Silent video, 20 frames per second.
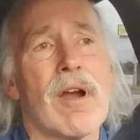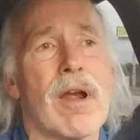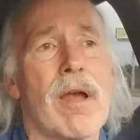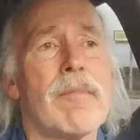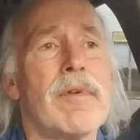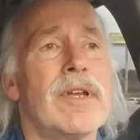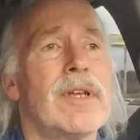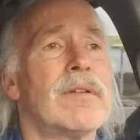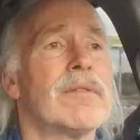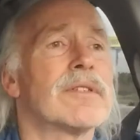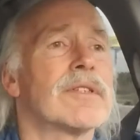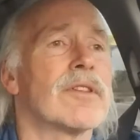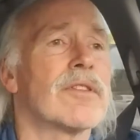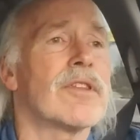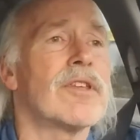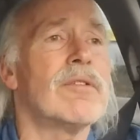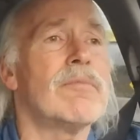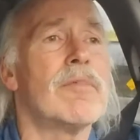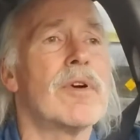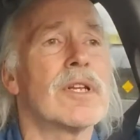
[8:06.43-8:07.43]
I mean,
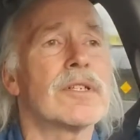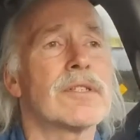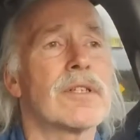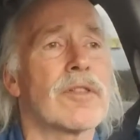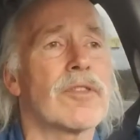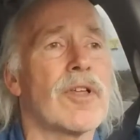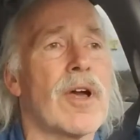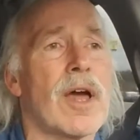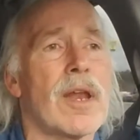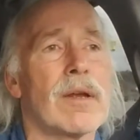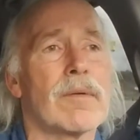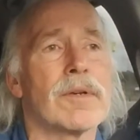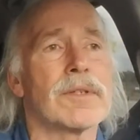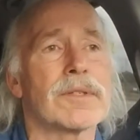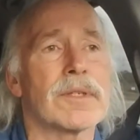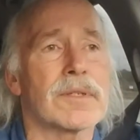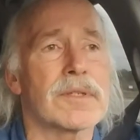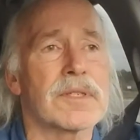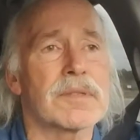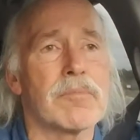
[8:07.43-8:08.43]
you must have thought it was
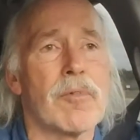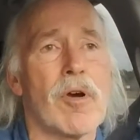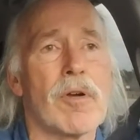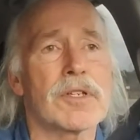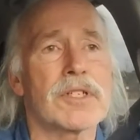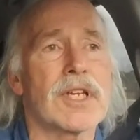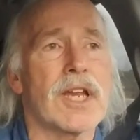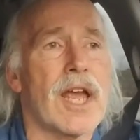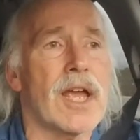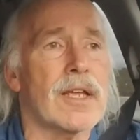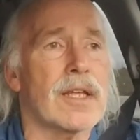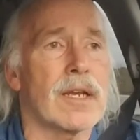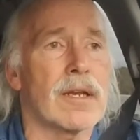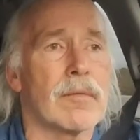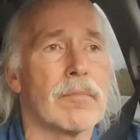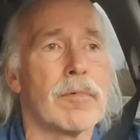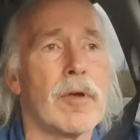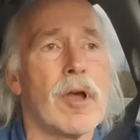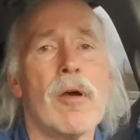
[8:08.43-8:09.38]
a smokestack at a